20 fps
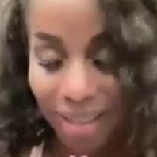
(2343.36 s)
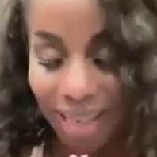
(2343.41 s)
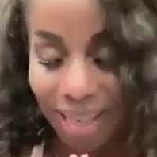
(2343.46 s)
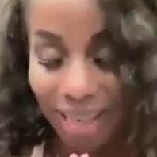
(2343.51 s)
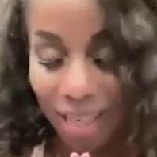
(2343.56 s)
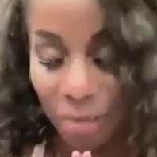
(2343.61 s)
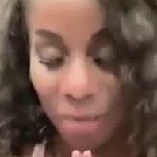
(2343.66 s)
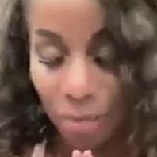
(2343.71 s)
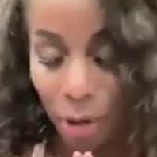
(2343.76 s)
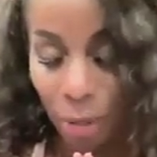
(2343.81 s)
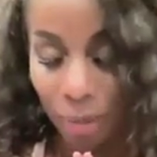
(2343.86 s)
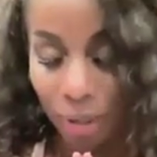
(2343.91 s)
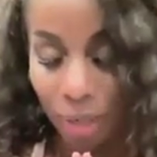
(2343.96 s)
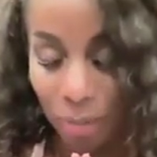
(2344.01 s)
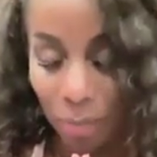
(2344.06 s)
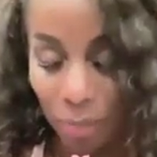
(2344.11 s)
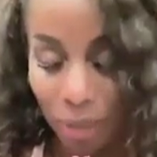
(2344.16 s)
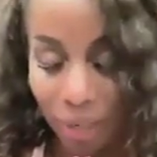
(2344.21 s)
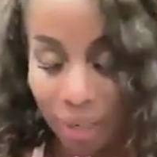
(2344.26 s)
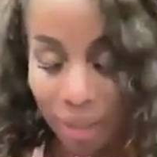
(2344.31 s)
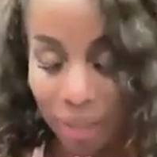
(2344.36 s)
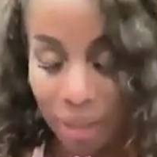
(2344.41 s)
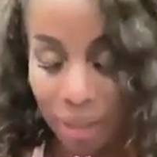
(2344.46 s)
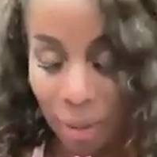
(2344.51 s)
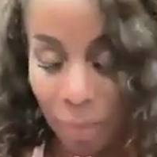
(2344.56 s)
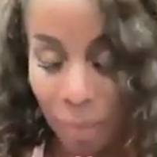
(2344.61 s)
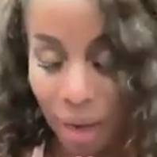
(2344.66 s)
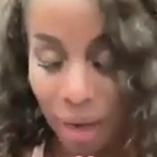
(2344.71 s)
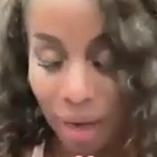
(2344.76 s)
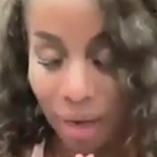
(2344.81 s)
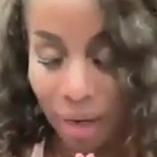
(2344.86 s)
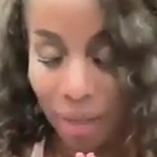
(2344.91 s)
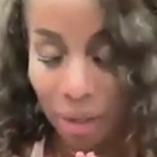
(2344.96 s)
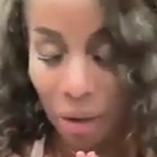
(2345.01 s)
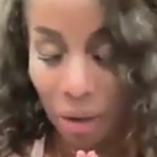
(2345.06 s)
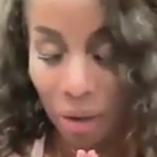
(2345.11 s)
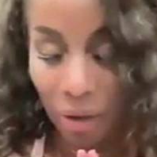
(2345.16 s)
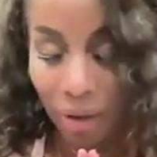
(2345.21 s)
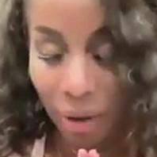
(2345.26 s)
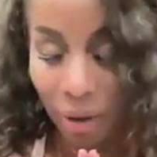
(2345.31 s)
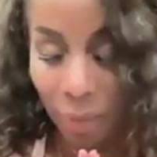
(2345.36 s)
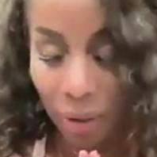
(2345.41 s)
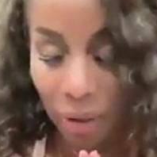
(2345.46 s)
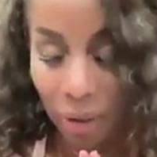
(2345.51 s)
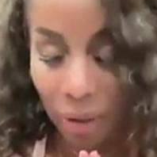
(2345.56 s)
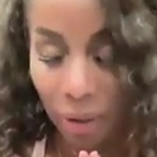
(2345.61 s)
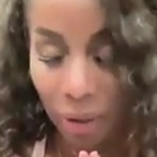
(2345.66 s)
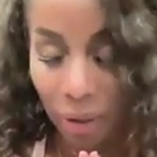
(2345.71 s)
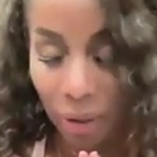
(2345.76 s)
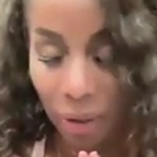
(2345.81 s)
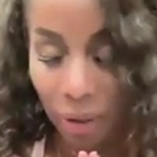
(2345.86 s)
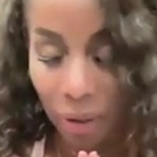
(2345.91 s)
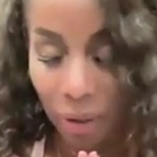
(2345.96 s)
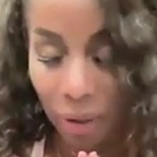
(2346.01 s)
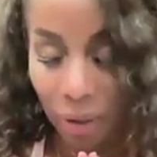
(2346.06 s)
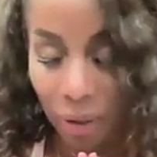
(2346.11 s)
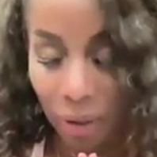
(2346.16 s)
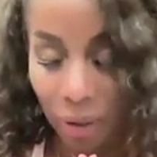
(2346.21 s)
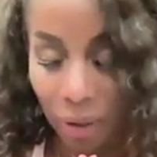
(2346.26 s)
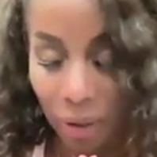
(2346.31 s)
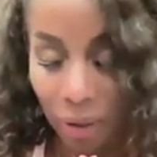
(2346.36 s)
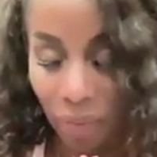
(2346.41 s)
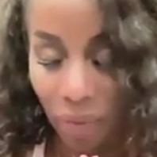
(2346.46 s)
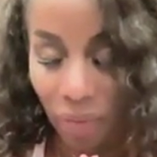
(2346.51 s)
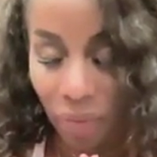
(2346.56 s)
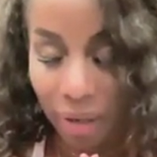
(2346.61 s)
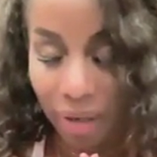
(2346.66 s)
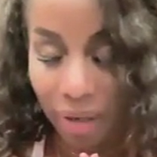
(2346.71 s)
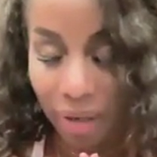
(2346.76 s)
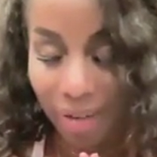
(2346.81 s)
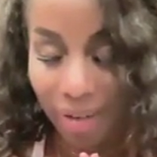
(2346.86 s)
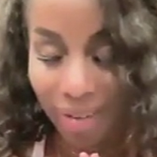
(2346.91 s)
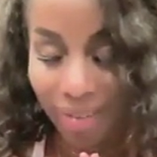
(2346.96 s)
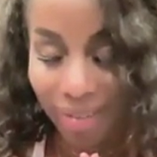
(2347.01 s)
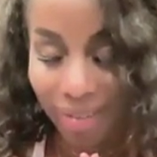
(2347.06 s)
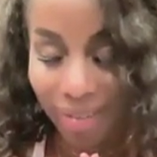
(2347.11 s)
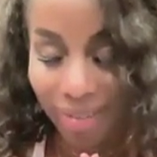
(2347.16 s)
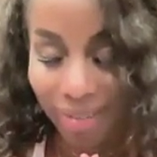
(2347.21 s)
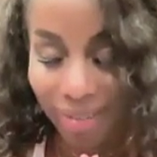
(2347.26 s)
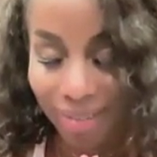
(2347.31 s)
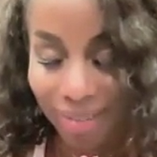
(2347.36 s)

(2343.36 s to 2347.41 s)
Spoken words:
Taking a moment and bringing to mind all that we are grateful for.